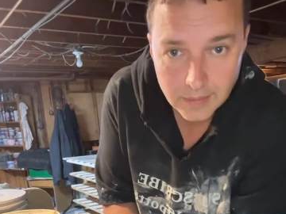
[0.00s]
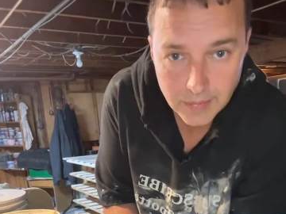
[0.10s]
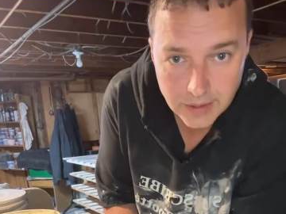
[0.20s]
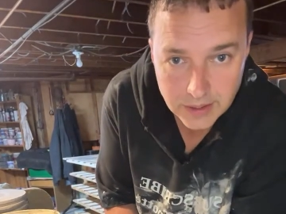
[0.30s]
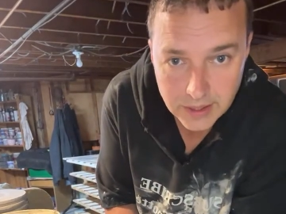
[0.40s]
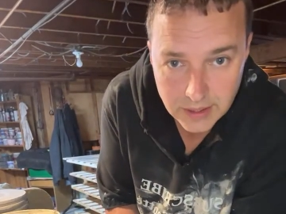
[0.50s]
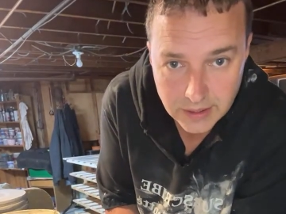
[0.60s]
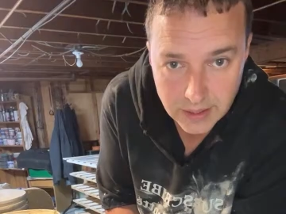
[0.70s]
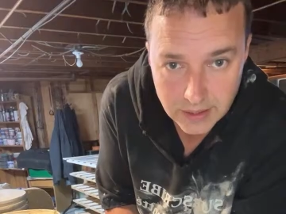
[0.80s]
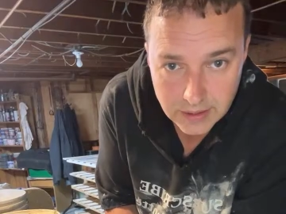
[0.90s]
Marcia
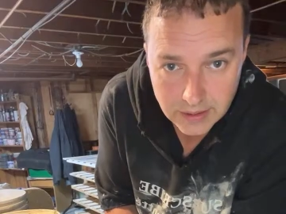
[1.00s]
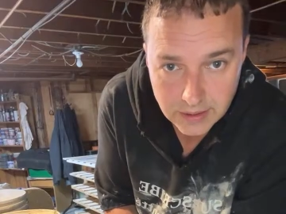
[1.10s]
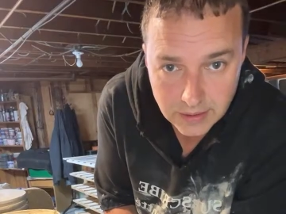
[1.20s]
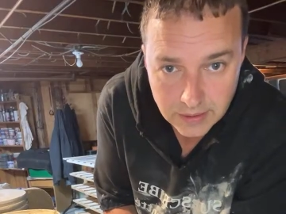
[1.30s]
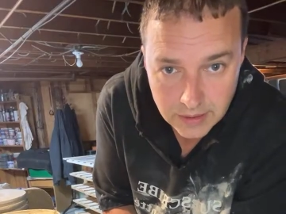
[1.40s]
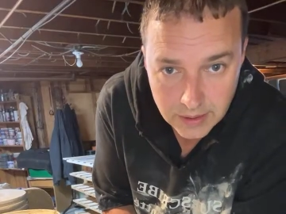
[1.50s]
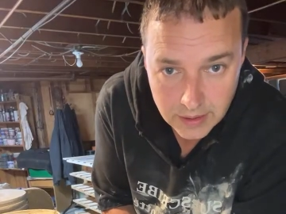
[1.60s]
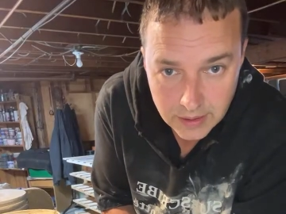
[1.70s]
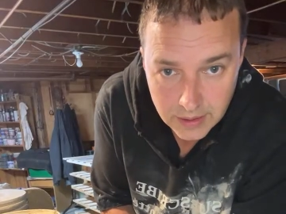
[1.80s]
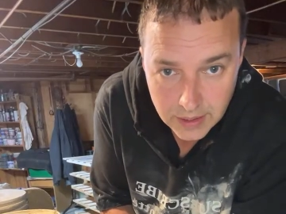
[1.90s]
says,
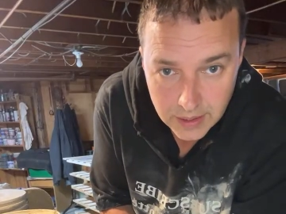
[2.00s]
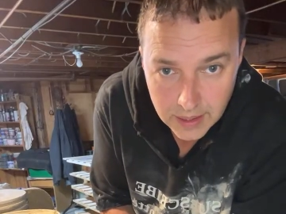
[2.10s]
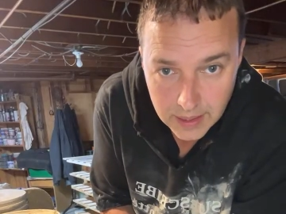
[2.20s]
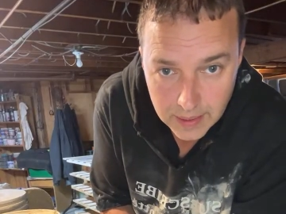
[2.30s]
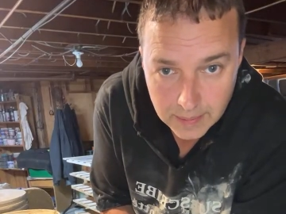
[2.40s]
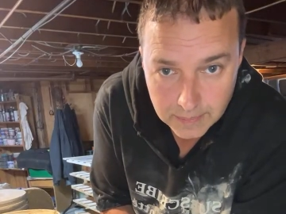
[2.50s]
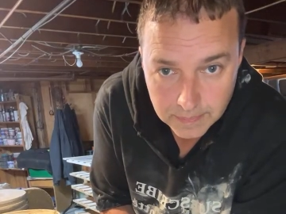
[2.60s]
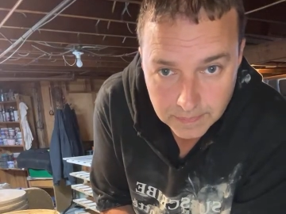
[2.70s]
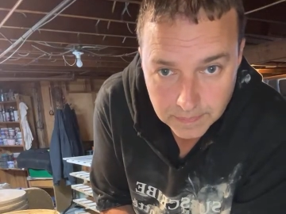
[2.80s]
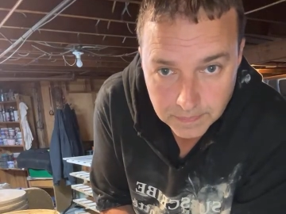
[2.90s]
I
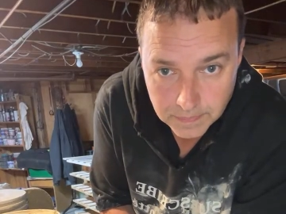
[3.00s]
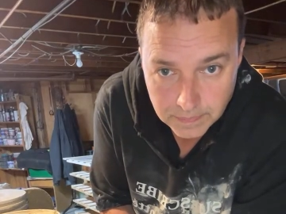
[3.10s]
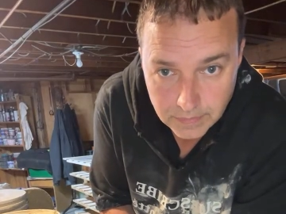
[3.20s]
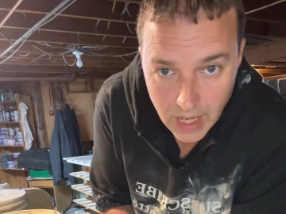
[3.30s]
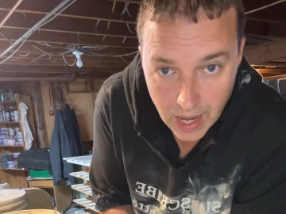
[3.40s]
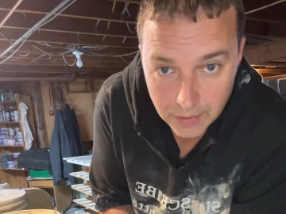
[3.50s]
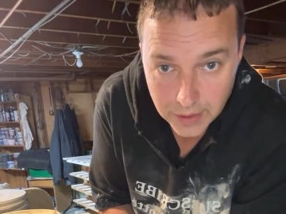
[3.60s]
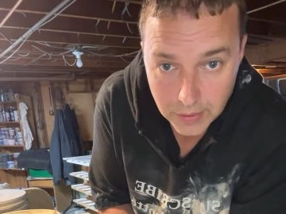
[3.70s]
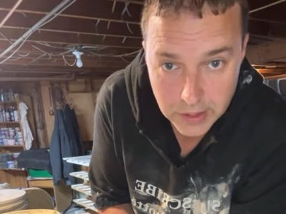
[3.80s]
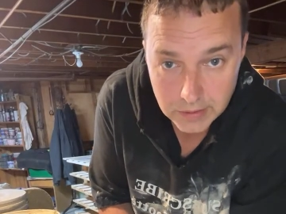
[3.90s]
don't
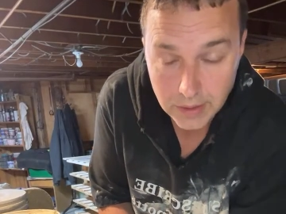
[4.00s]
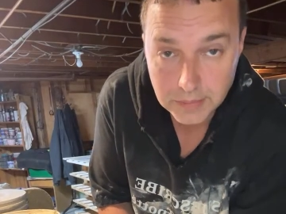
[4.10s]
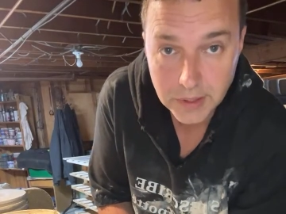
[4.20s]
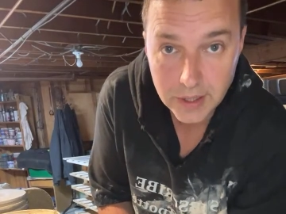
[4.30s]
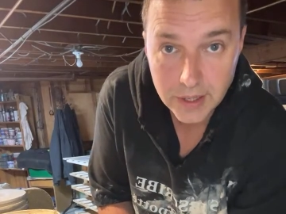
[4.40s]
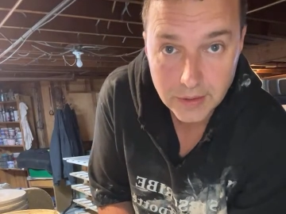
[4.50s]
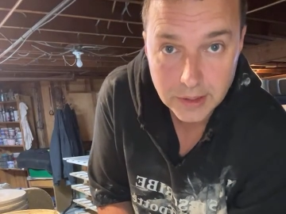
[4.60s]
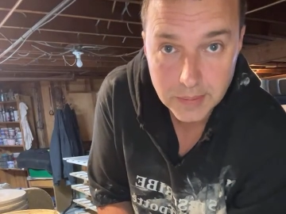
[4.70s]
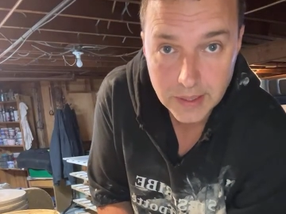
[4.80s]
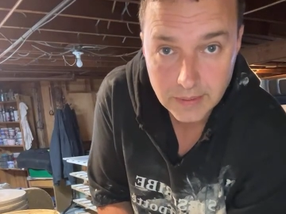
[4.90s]
know what you wrote. Sorry, I only
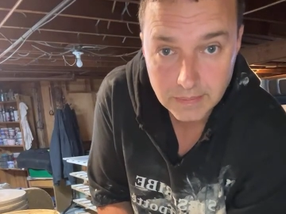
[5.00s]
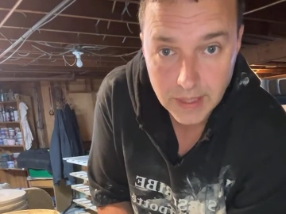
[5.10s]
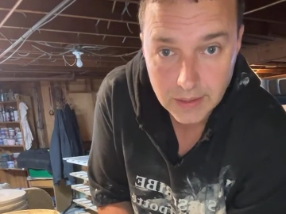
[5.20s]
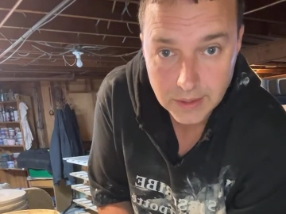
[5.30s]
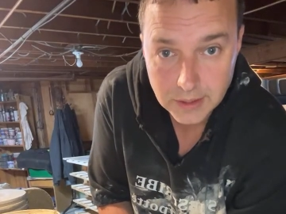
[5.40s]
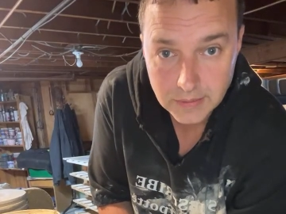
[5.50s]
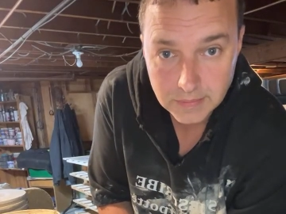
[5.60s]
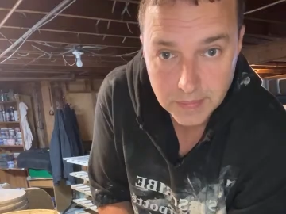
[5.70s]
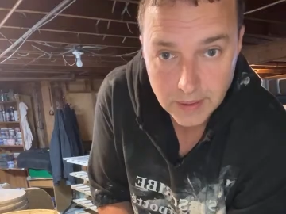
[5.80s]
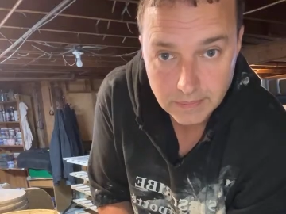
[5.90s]
speak English,
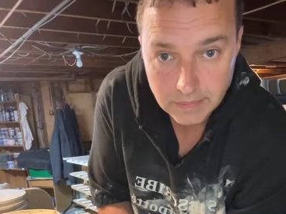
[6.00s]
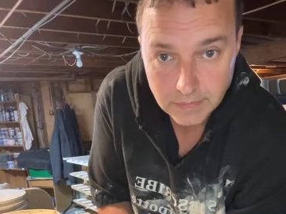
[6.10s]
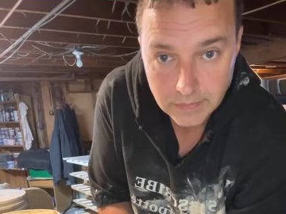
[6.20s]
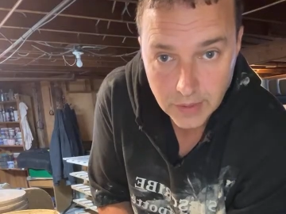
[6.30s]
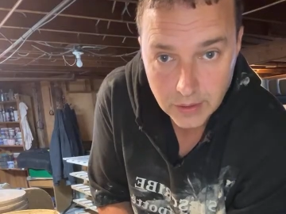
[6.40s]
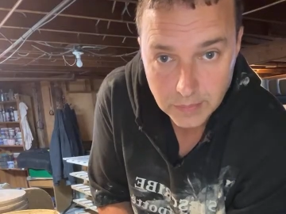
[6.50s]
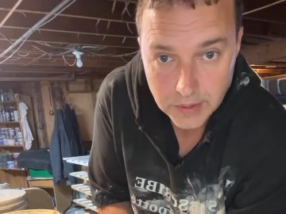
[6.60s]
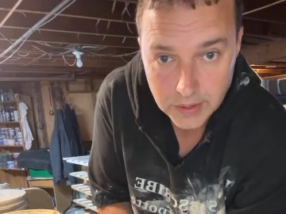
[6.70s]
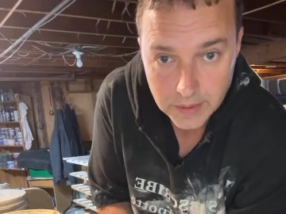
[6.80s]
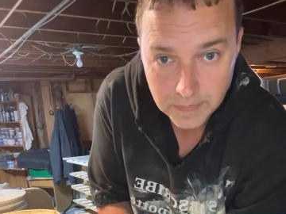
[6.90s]
but welcome
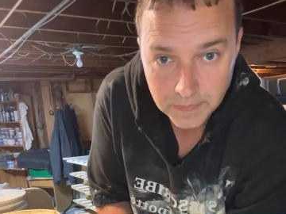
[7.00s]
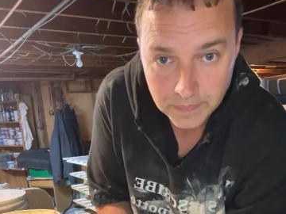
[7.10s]
to you.